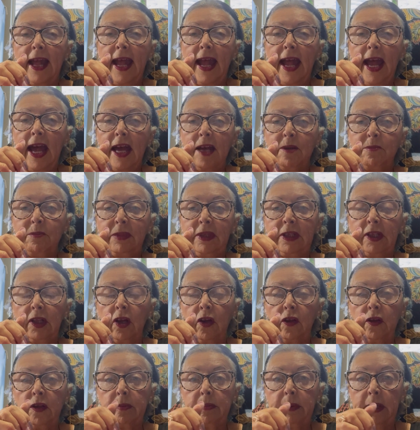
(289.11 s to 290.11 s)
And below
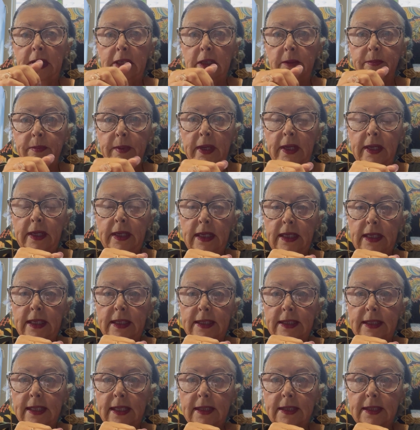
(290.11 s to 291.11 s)
the bunk bed
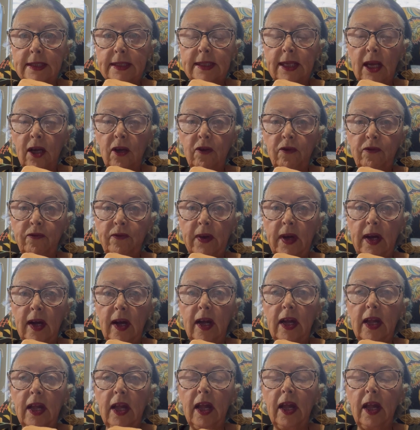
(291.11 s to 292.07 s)
is a sofa